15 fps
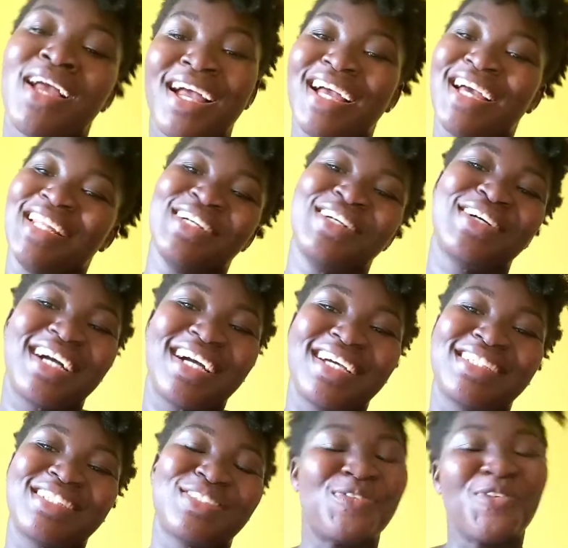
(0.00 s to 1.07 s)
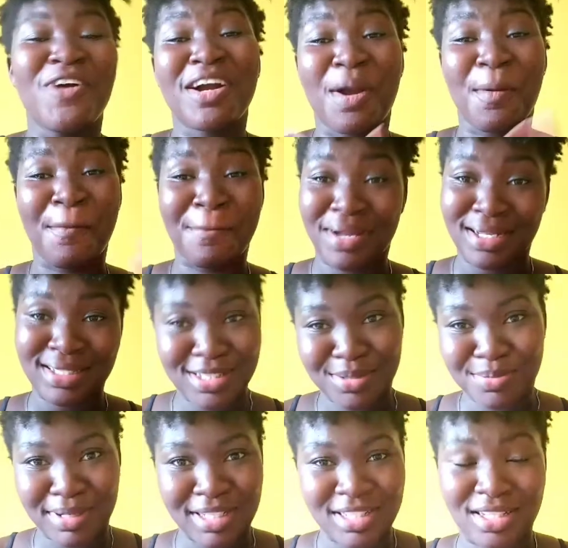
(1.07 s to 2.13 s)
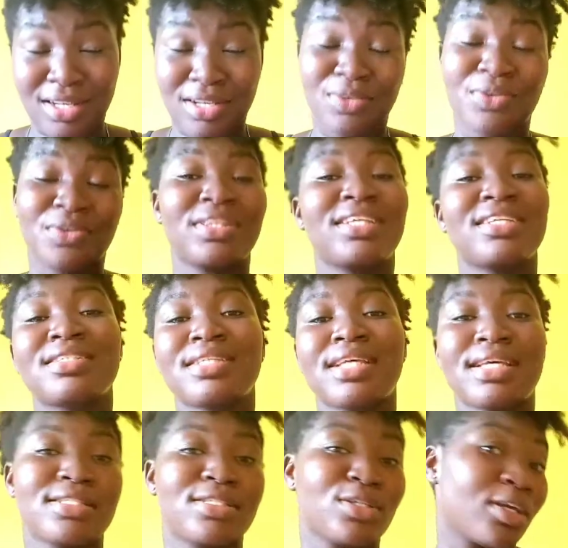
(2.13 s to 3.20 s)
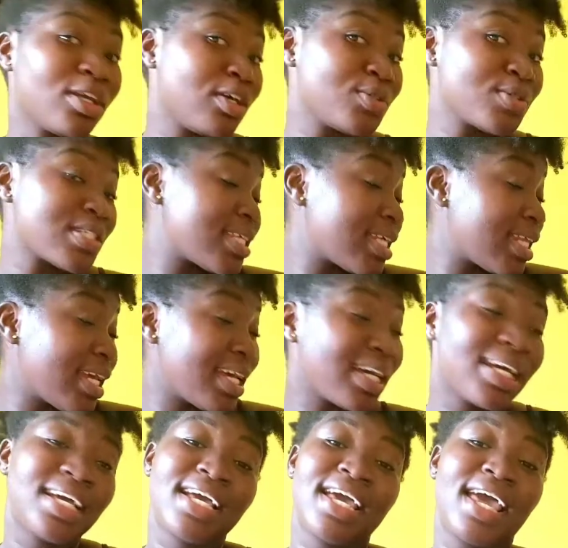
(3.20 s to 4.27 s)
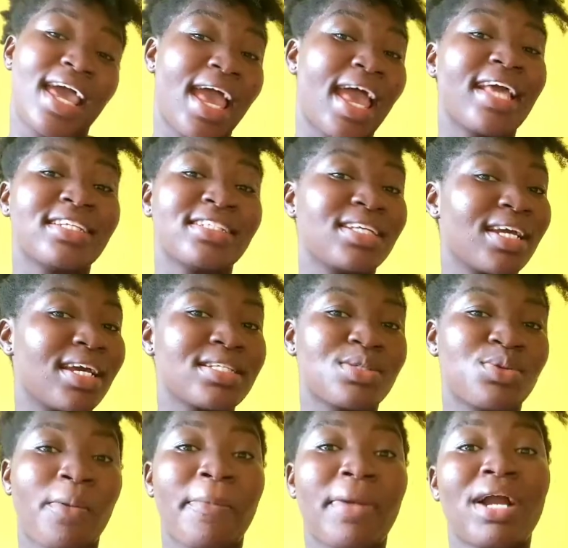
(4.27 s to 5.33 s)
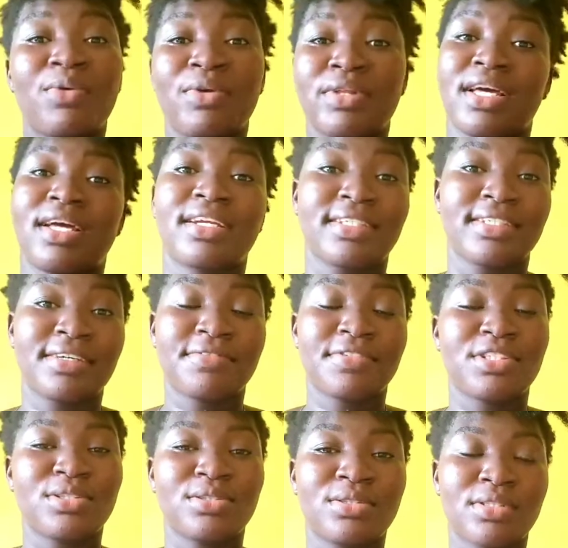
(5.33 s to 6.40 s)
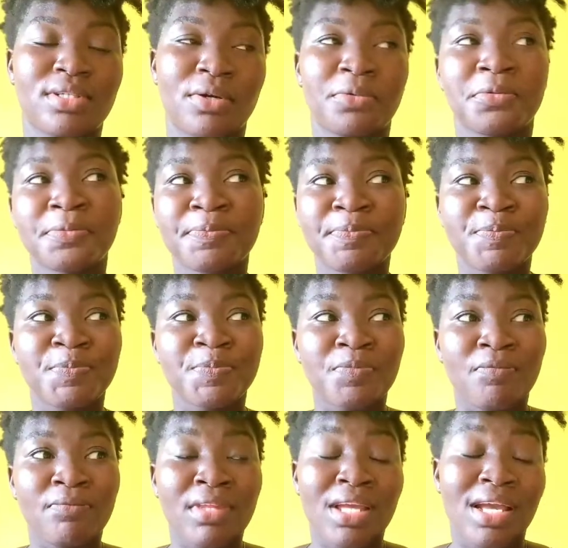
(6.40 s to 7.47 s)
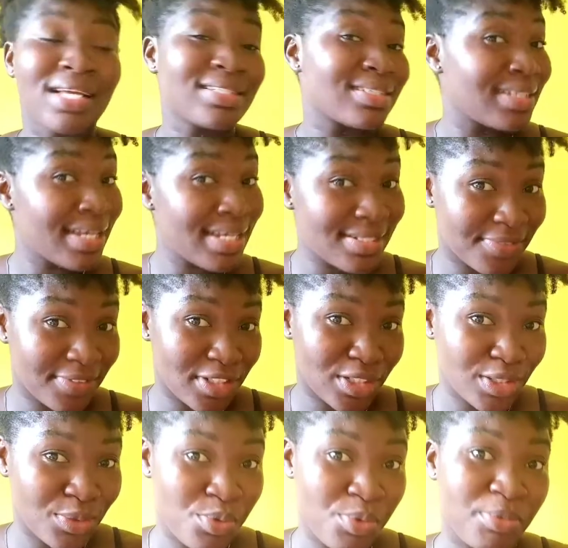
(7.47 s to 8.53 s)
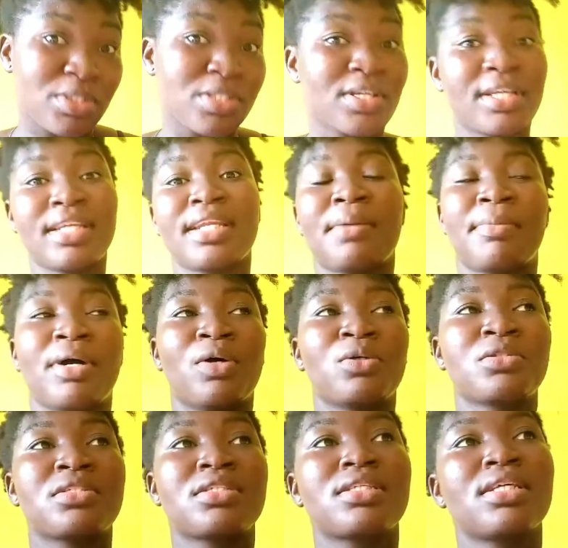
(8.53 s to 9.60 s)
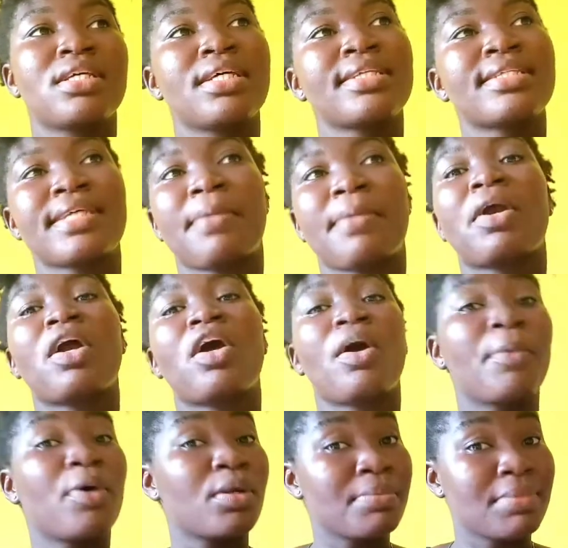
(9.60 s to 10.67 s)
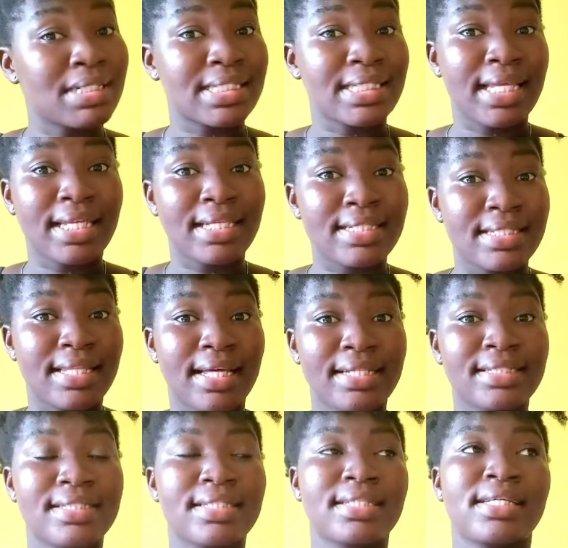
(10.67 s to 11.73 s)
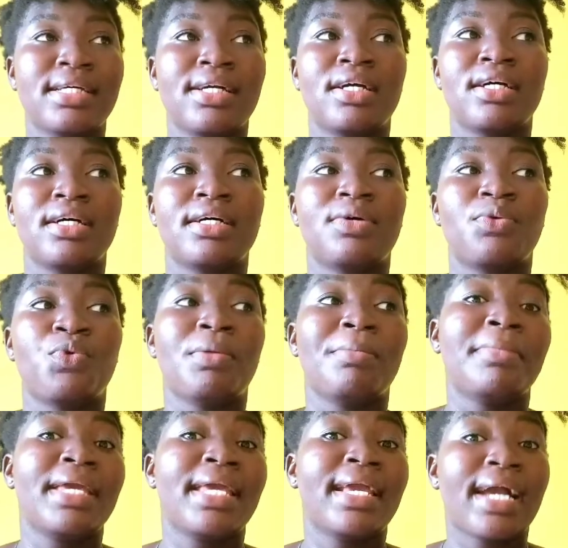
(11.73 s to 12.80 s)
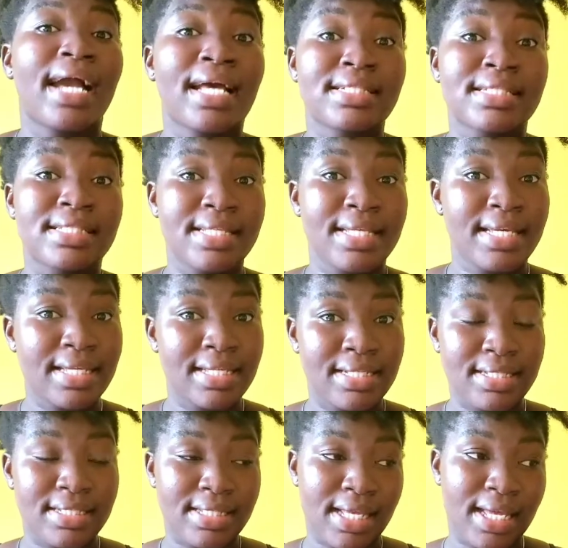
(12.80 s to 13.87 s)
Hello guys, you're welcome back to my channel. This is your girl Silla, and yes, we're back with another video. So in today's video, we'll be talking about some common mistakes that we make as teens.